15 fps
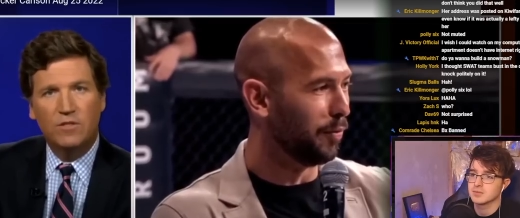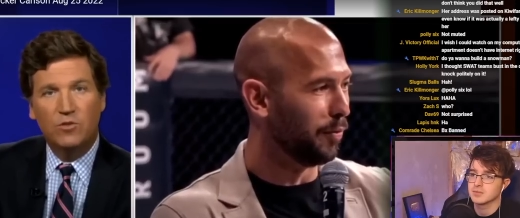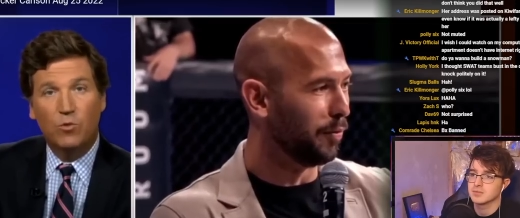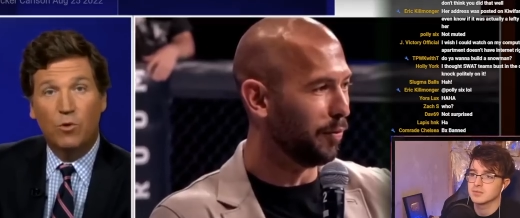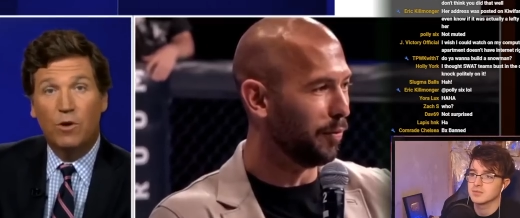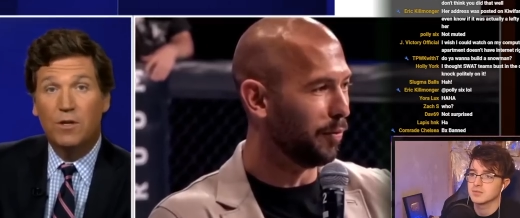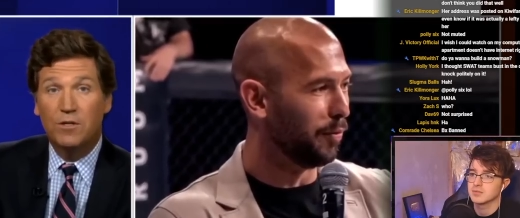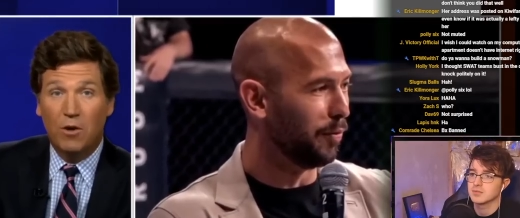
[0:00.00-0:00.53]
Speaker 1: since
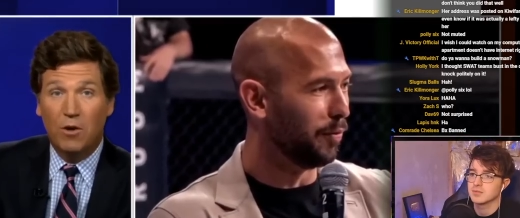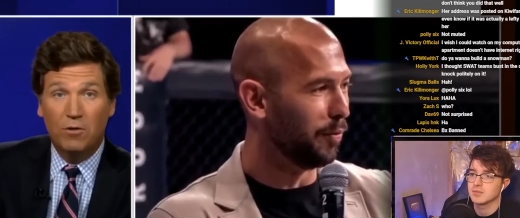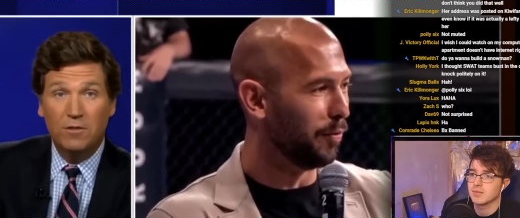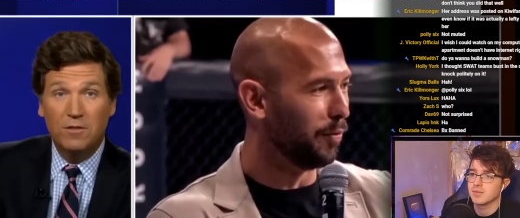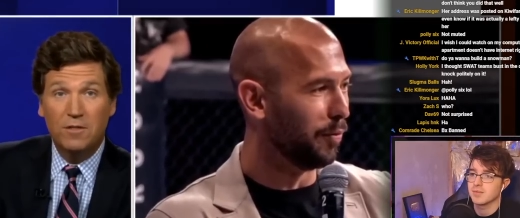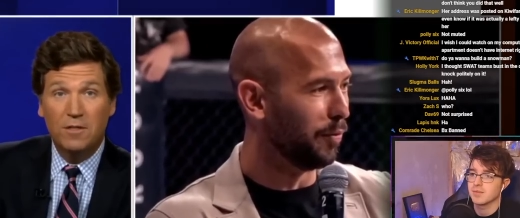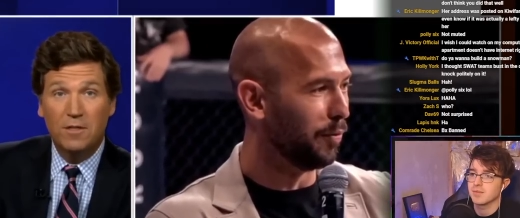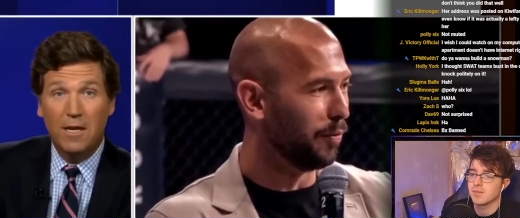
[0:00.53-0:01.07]
we're
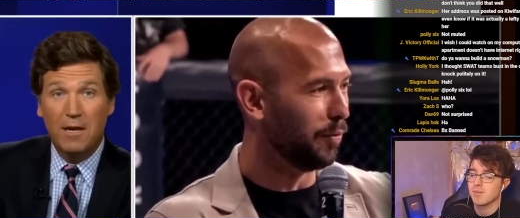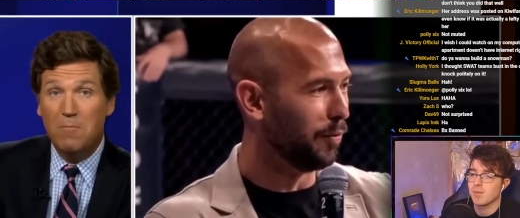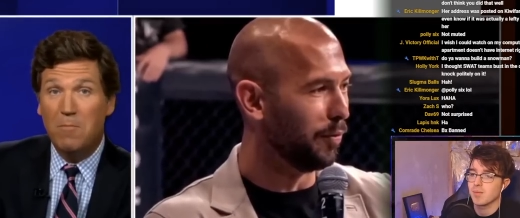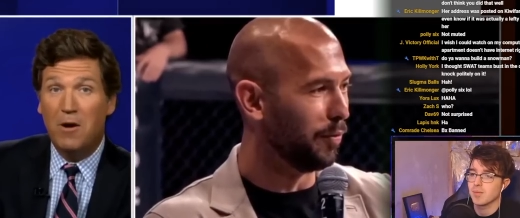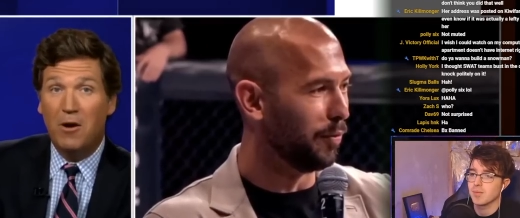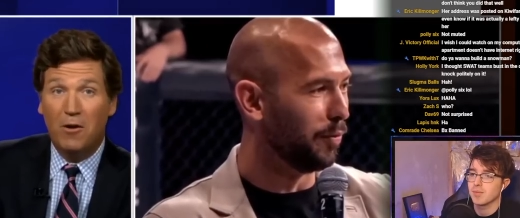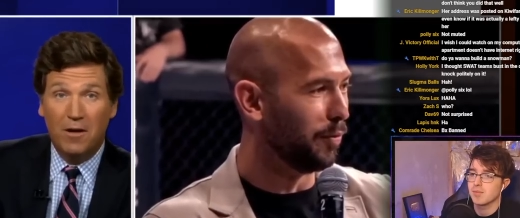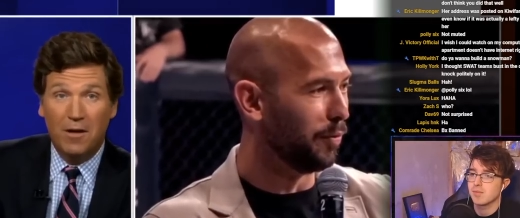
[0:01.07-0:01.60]
adults and
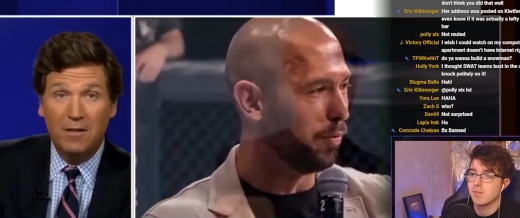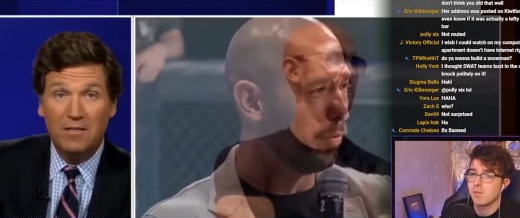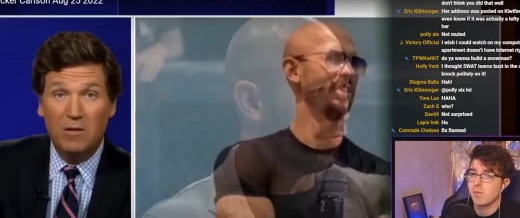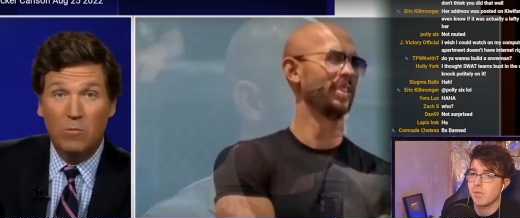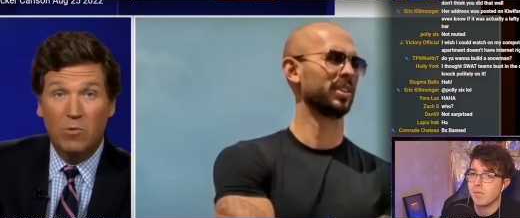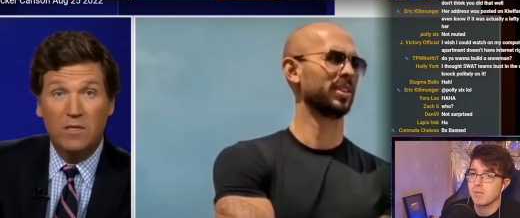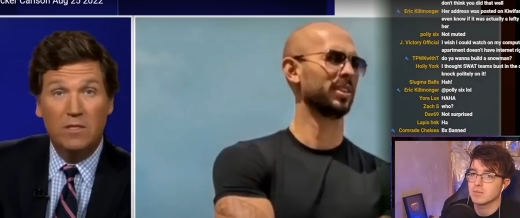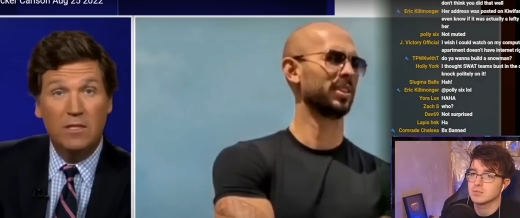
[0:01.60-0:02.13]
Americans
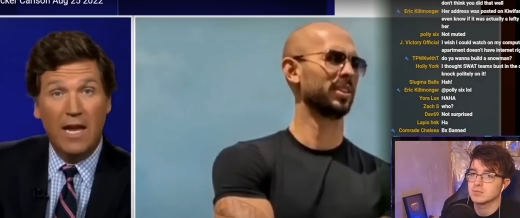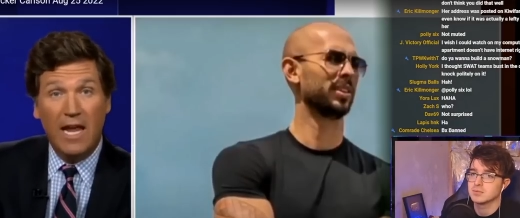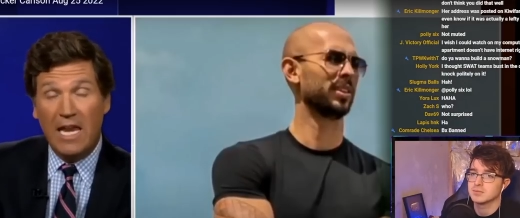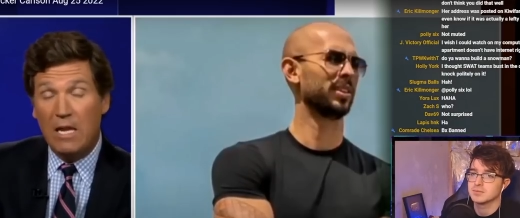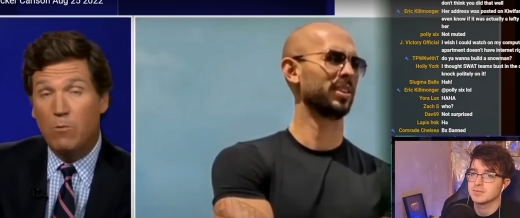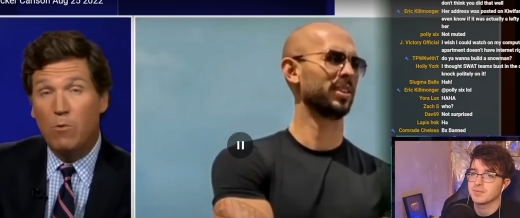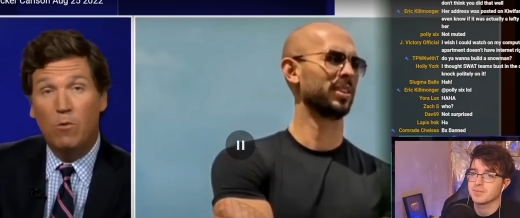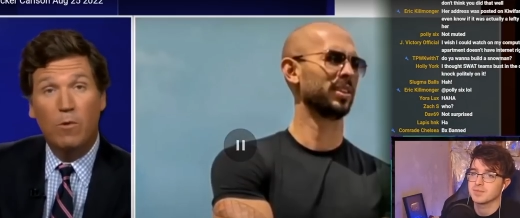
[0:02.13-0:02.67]
and we'll listen to
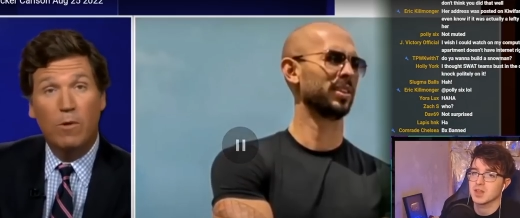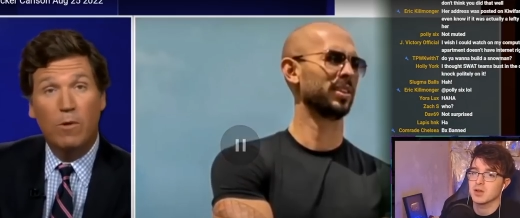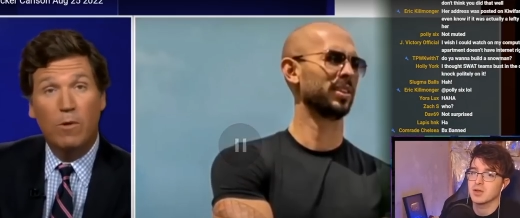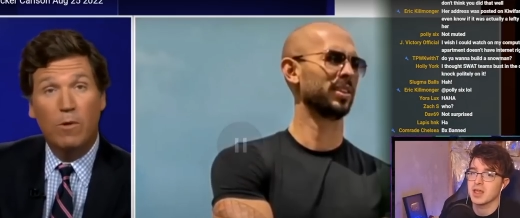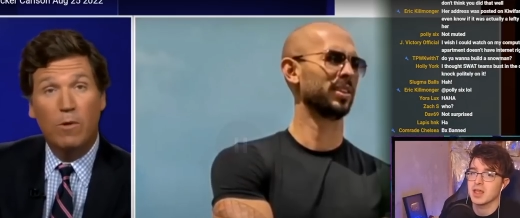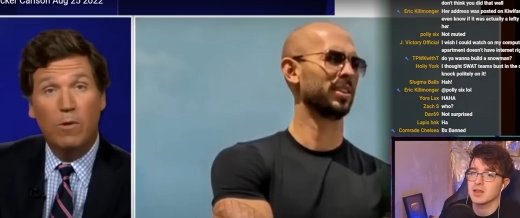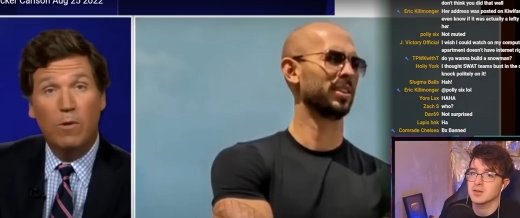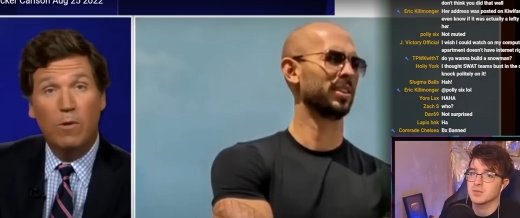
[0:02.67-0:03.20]
anyone. Oh, wait,
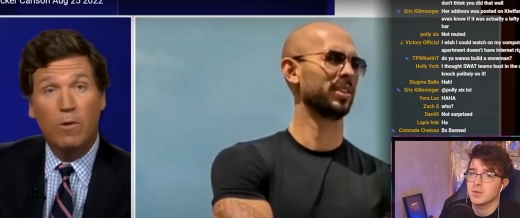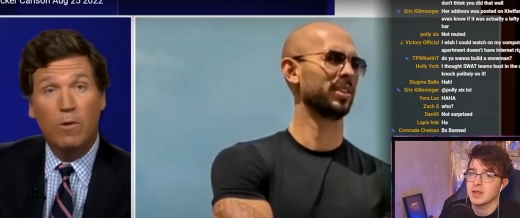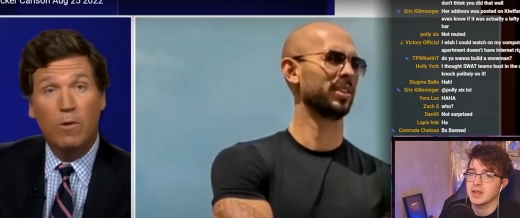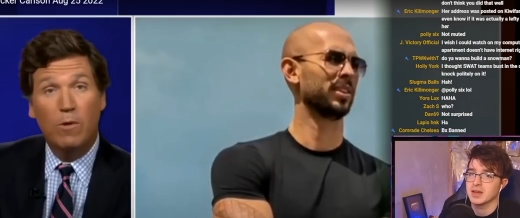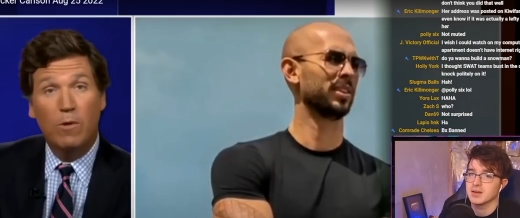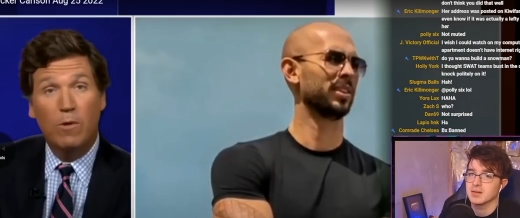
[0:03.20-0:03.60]
wait.